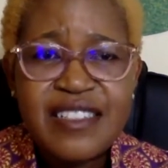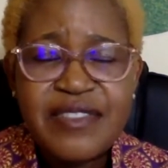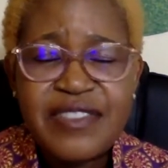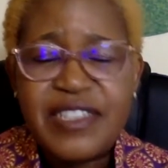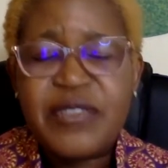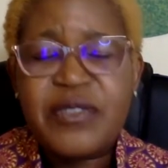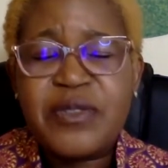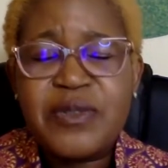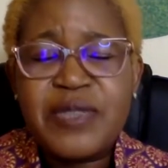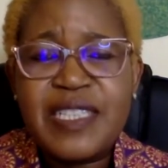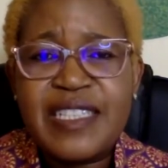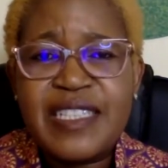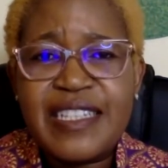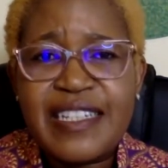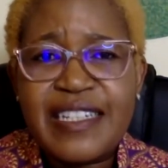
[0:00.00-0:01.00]
if you're
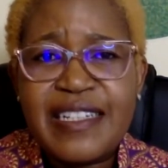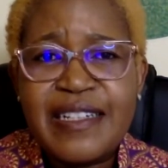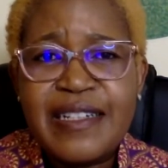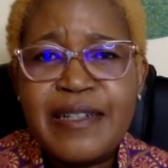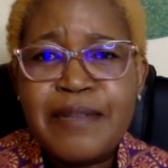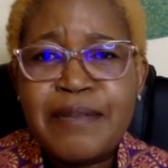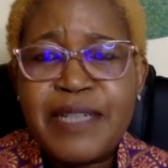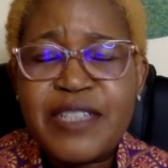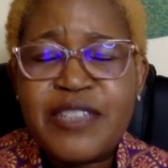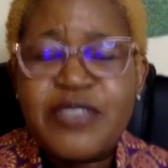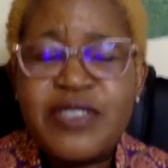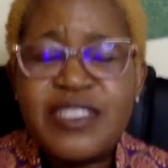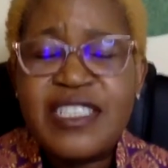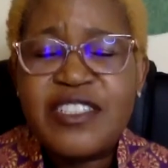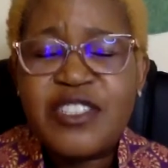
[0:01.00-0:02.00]
going there, but
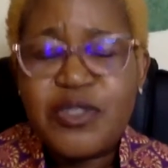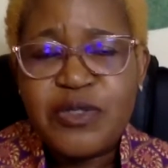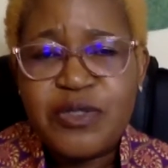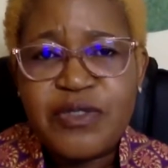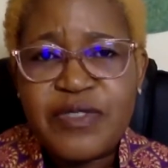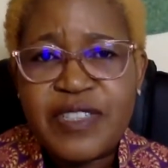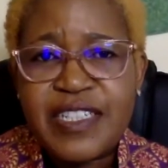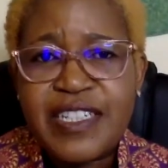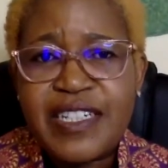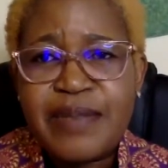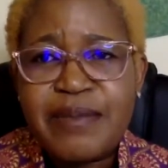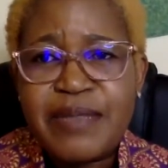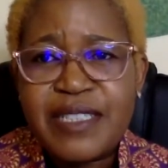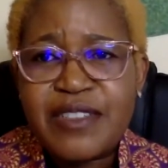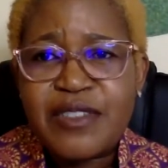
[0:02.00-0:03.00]
you need to overcome it.